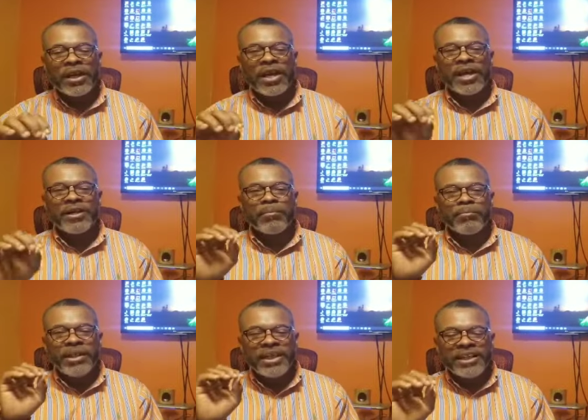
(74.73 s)
and the
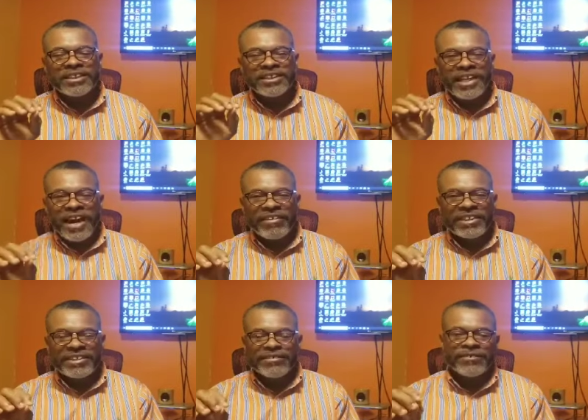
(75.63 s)
media's
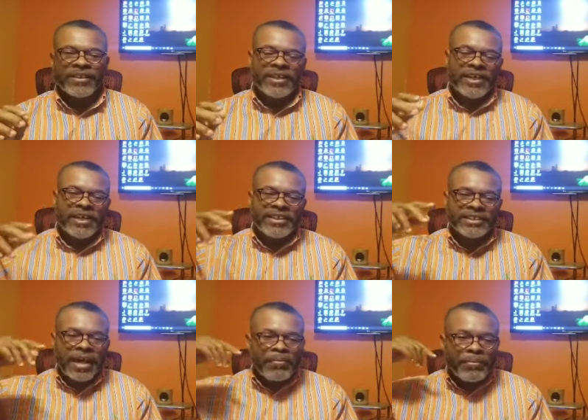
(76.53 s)
narrative? Is
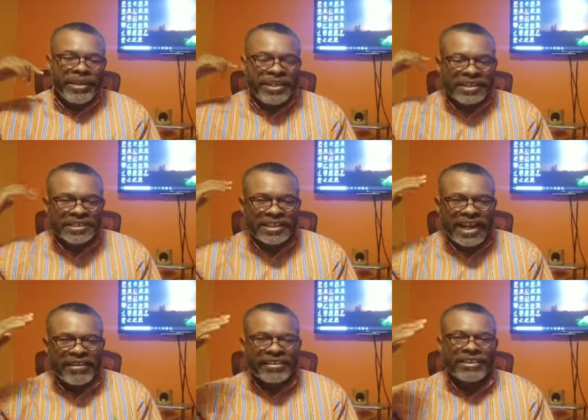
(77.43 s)
that media's
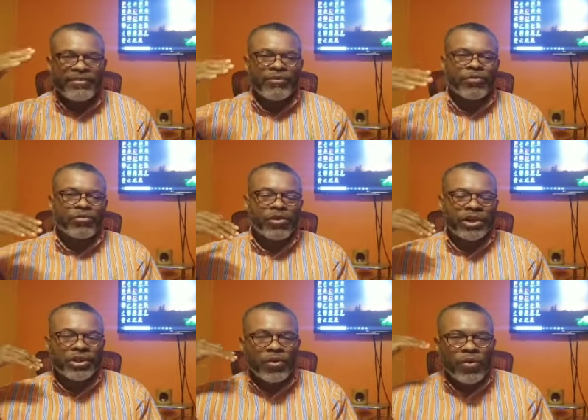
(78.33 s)
narrative
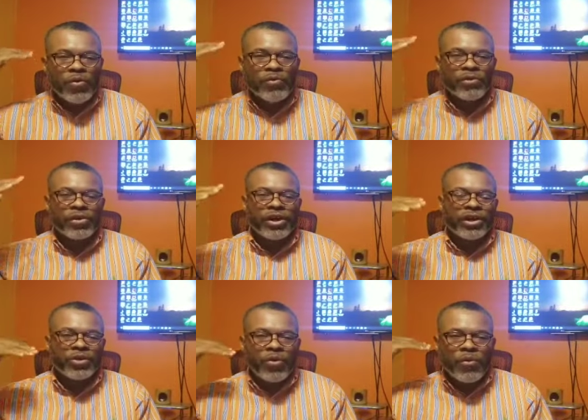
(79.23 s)
running over
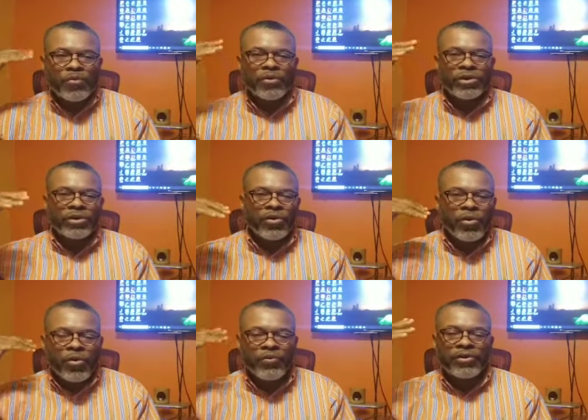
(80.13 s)
and over and
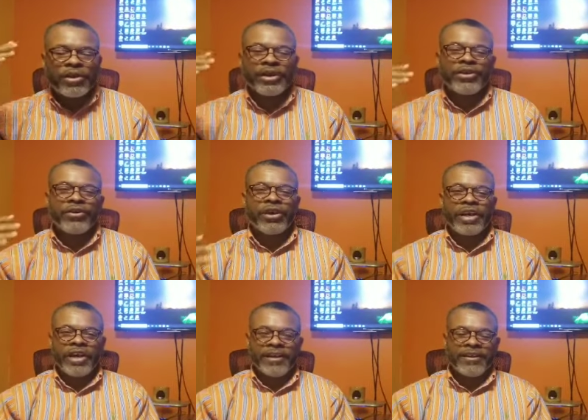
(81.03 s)
over in your
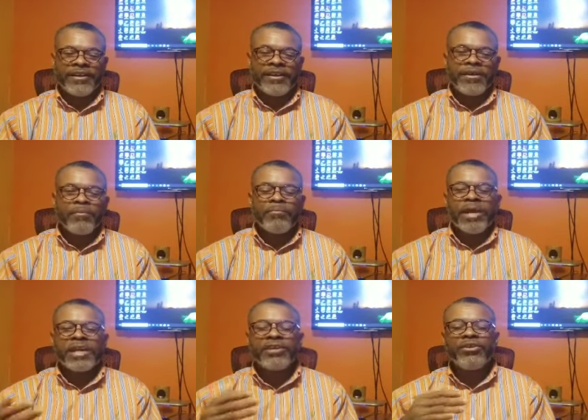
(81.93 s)
head,
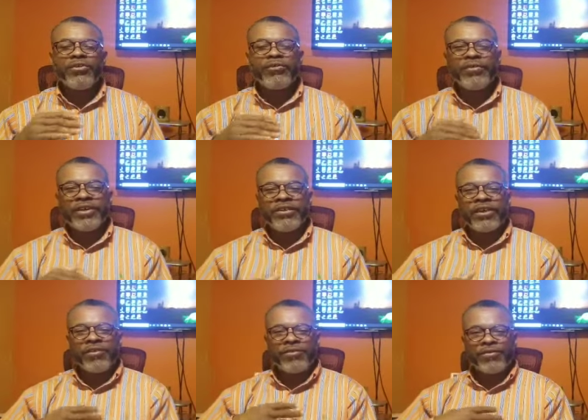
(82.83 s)
making you feel
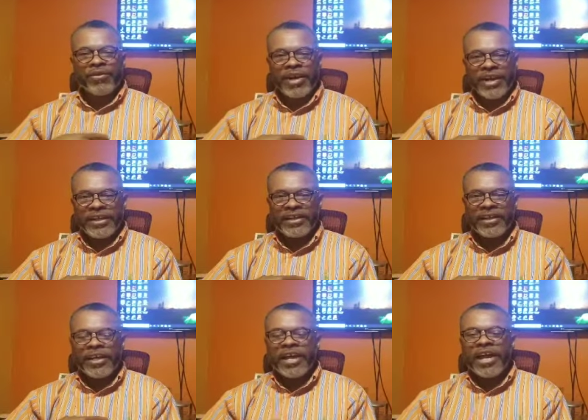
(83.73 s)
afraid
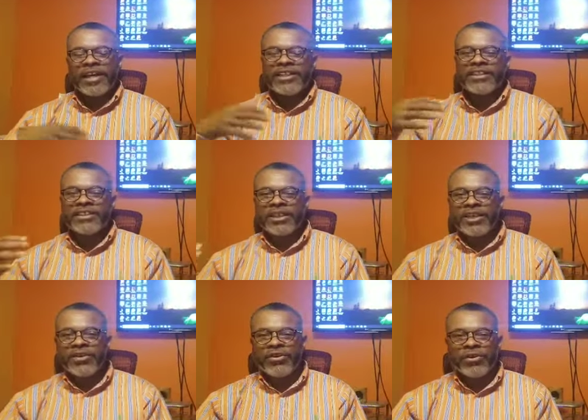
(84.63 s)
and
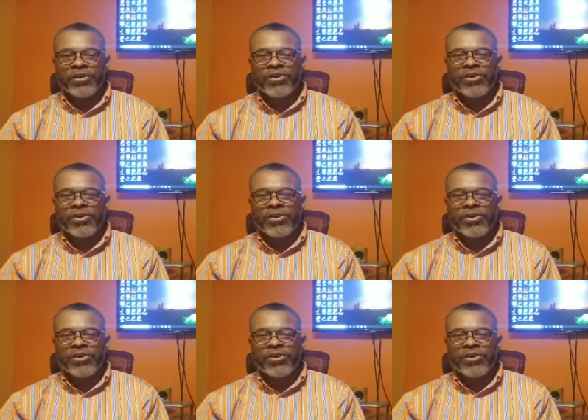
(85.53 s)
insecure?